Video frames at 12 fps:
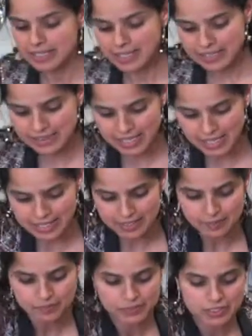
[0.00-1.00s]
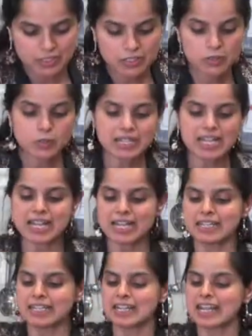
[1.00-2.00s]
And then we
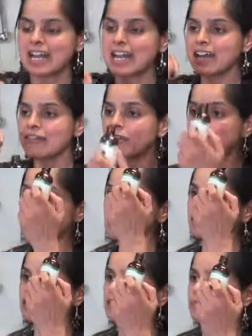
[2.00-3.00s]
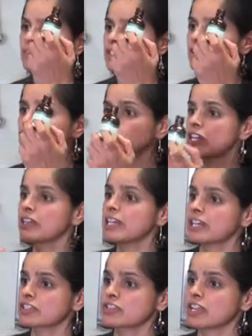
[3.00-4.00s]
add 1/2 bottle of cherry
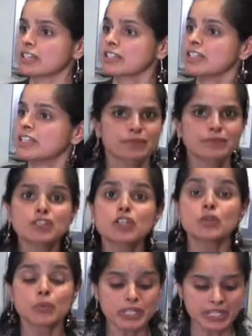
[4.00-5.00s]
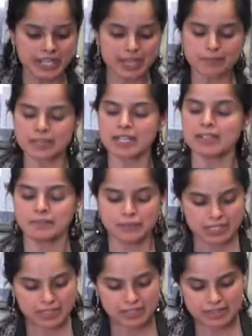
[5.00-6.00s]
extract. So to recap
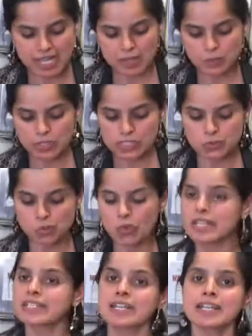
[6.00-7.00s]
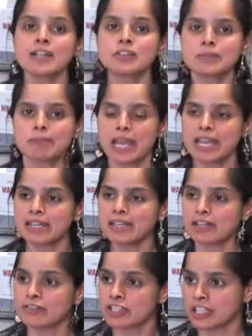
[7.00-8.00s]
that was 1 10-ounce bag
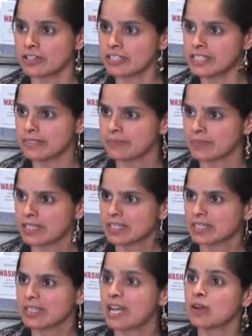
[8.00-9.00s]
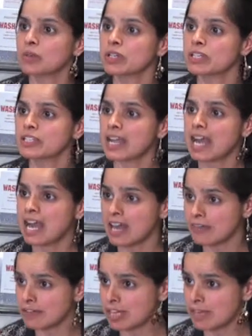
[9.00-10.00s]
of cherries. That was
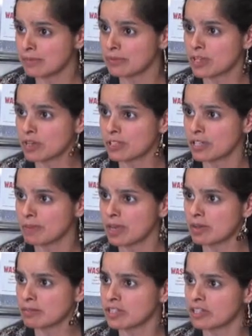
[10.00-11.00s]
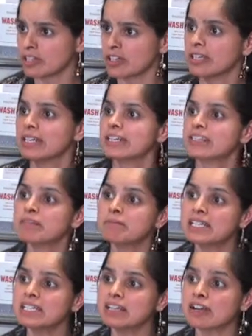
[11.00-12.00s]
1/2 cup of coconut palm sugar, the
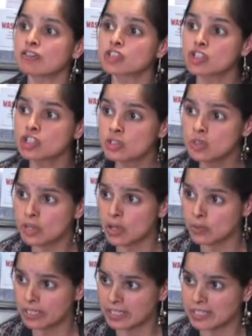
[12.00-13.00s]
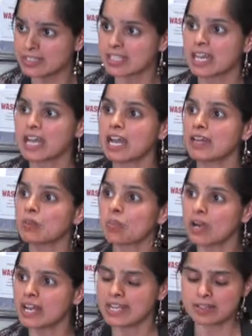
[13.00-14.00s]
meat of 2 coconuts, and
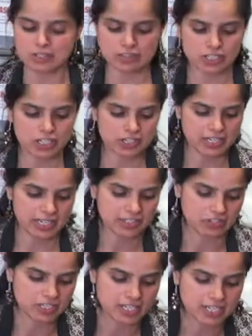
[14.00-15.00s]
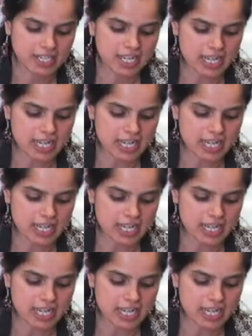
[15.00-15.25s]
1 ounce of cherry extract.